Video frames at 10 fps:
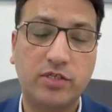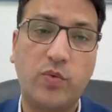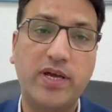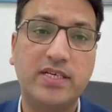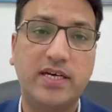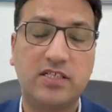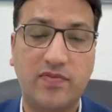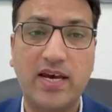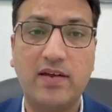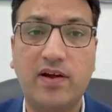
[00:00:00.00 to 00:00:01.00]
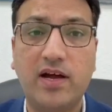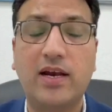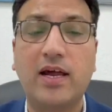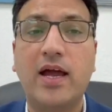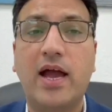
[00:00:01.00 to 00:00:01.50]
of squeeze, and it's very
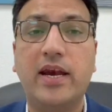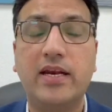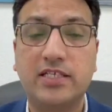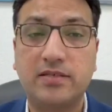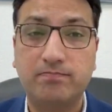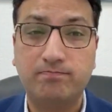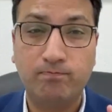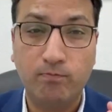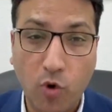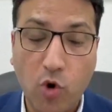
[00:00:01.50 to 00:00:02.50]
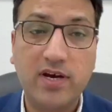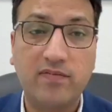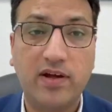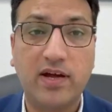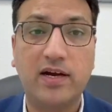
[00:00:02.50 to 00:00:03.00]
difficult. And it's more
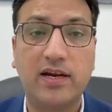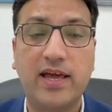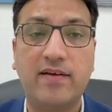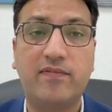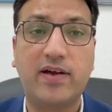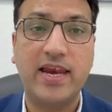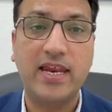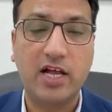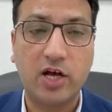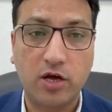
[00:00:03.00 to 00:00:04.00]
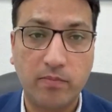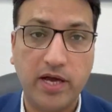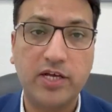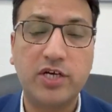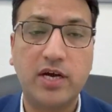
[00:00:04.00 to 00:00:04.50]
difficult if any
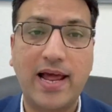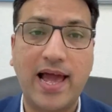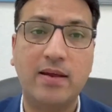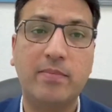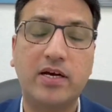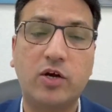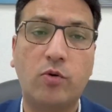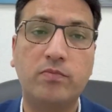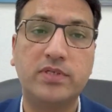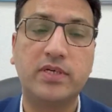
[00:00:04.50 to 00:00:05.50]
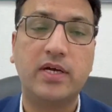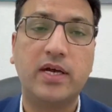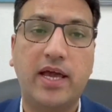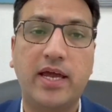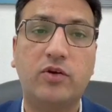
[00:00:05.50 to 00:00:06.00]
commercial element comes
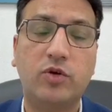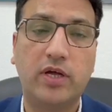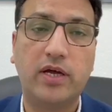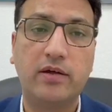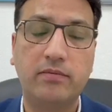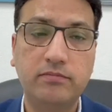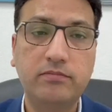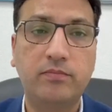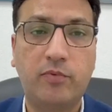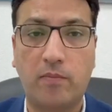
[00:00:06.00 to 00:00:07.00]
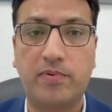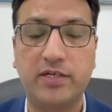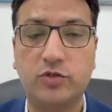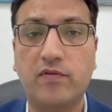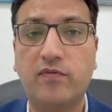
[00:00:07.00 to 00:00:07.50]
into the
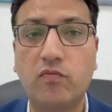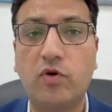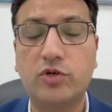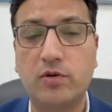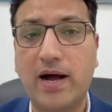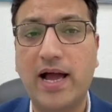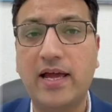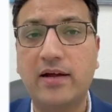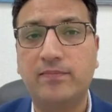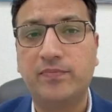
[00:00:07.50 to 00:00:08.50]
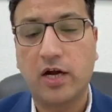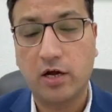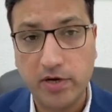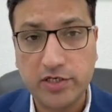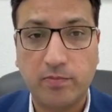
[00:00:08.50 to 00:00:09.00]
property. So if you want to buy a
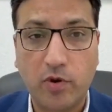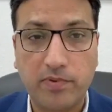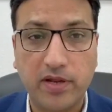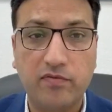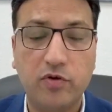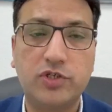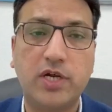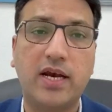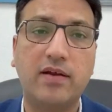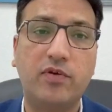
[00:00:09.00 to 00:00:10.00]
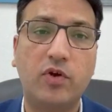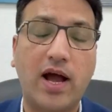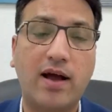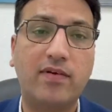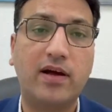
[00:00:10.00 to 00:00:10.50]
commercial property in future, and if you
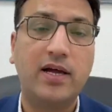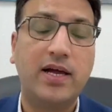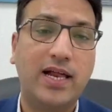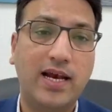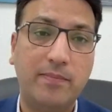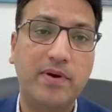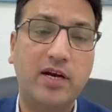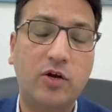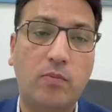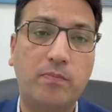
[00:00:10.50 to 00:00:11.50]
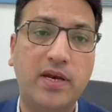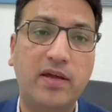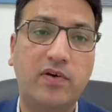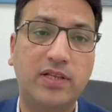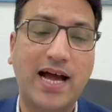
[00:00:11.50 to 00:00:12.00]
have a limited
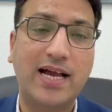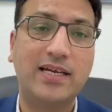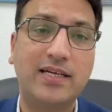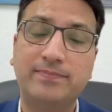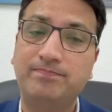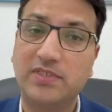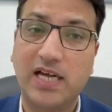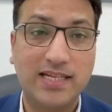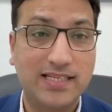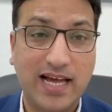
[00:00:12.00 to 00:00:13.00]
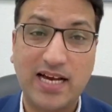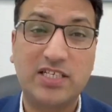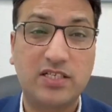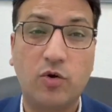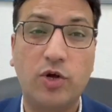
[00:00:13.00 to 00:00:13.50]
company for that, then
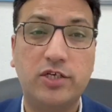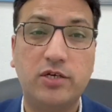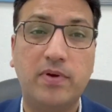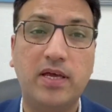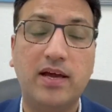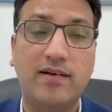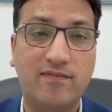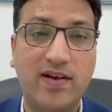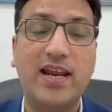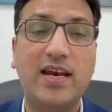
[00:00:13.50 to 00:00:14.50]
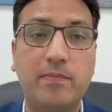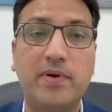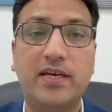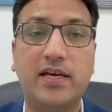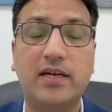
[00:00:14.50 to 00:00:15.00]
that's going to be a very
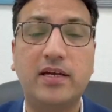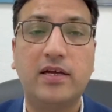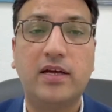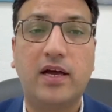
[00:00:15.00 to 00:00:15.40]
limited